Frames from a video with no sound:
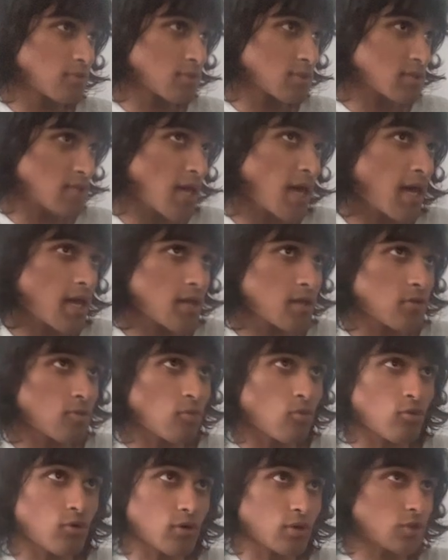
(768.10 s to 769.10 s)
10
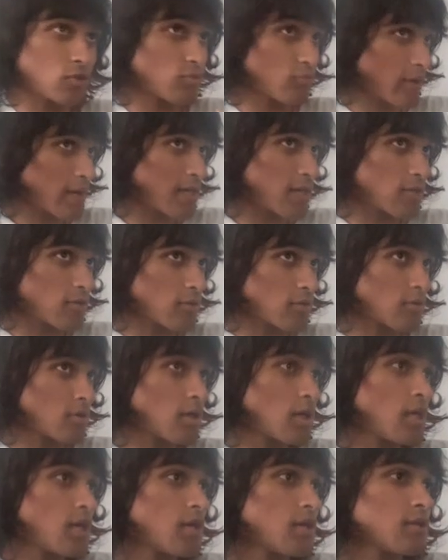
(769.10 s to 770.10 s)
or greater,
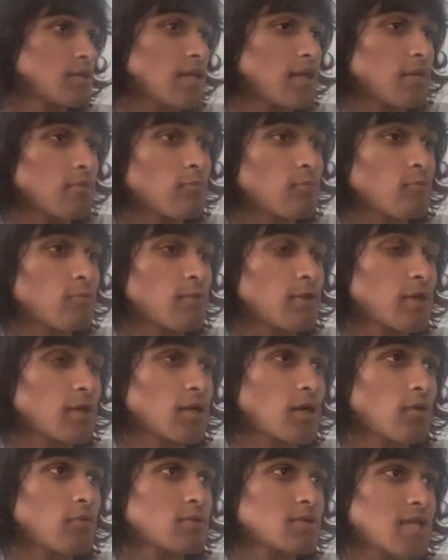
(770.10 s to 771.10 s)
then we're
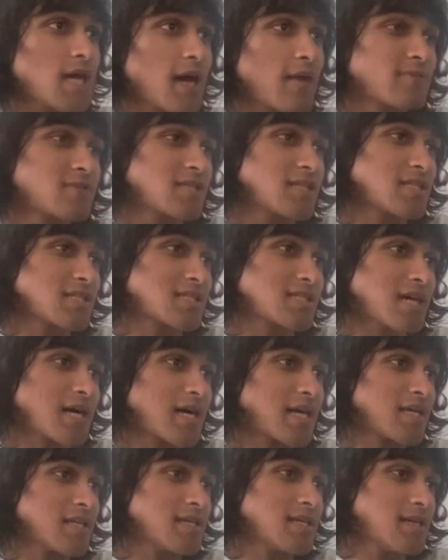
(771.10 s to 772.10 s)
going to have to
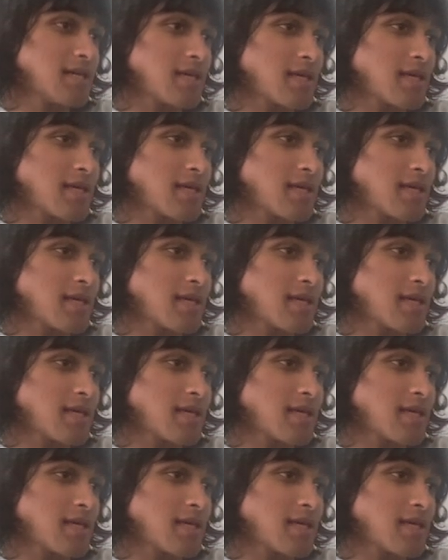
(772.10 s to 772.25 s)
assign